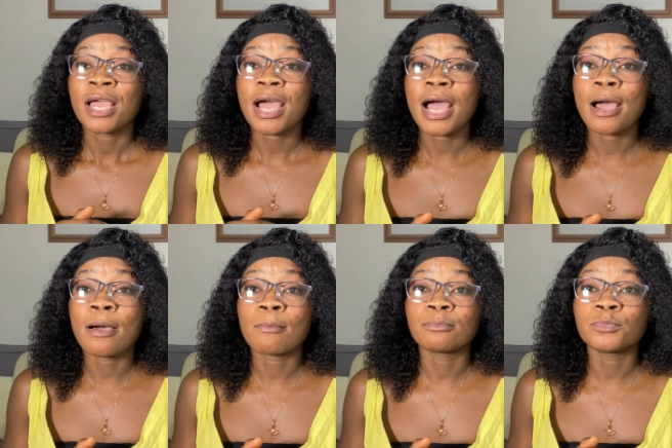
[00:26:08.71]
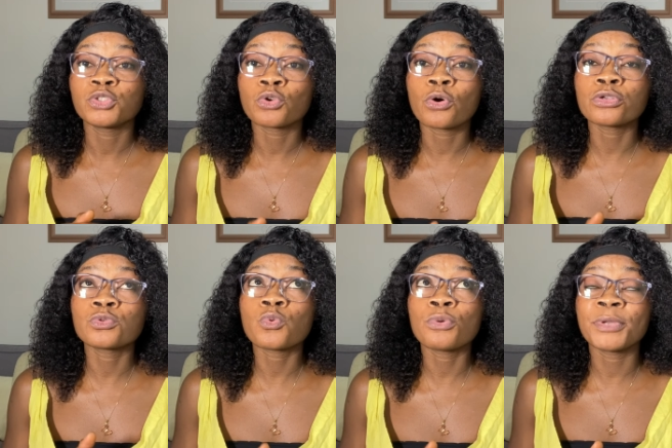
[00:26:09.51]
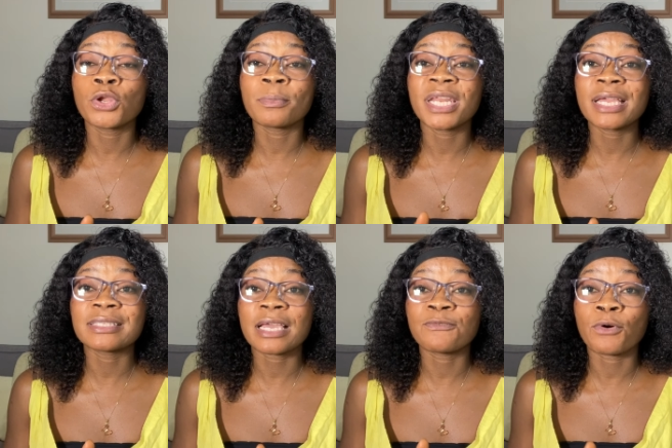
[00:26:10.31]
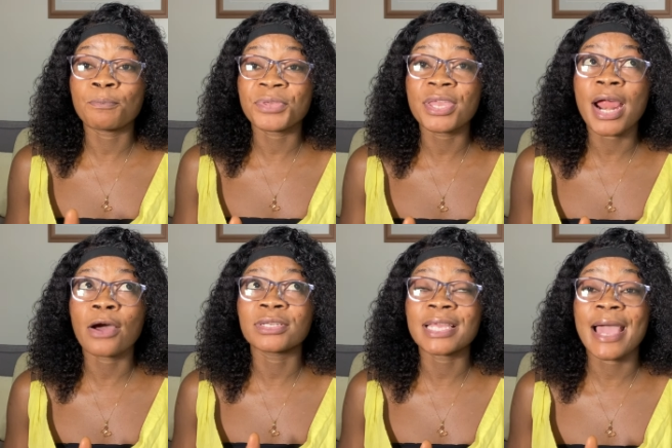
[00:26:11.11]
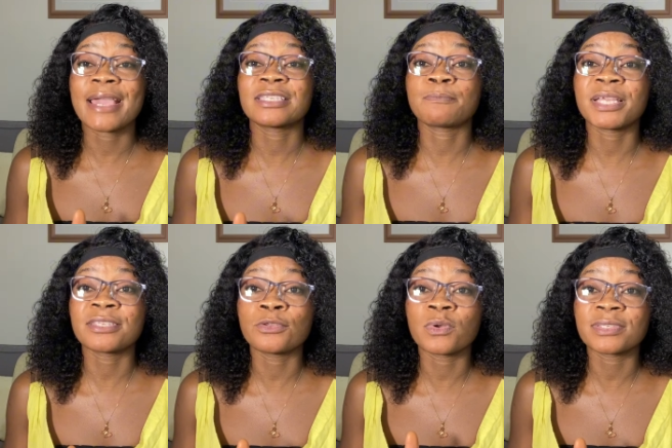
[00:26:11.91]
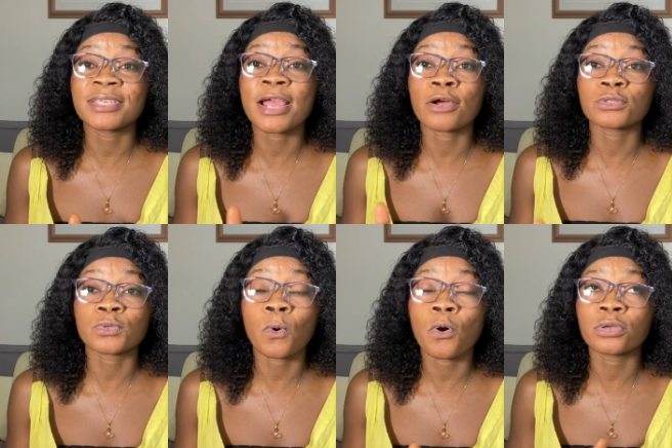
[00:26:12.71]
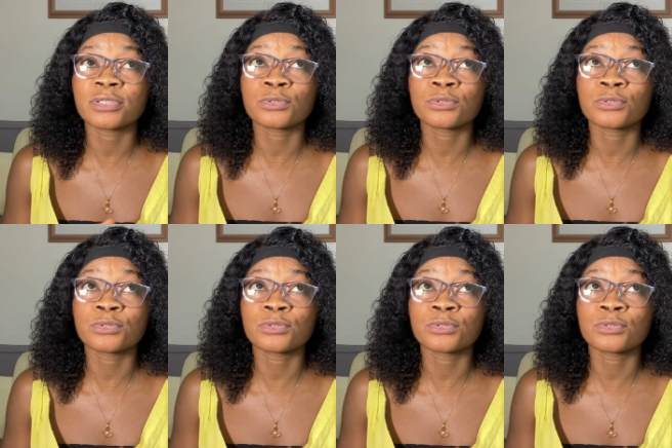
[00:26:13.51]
those who will be nominated for PR, they are expecting your CR scores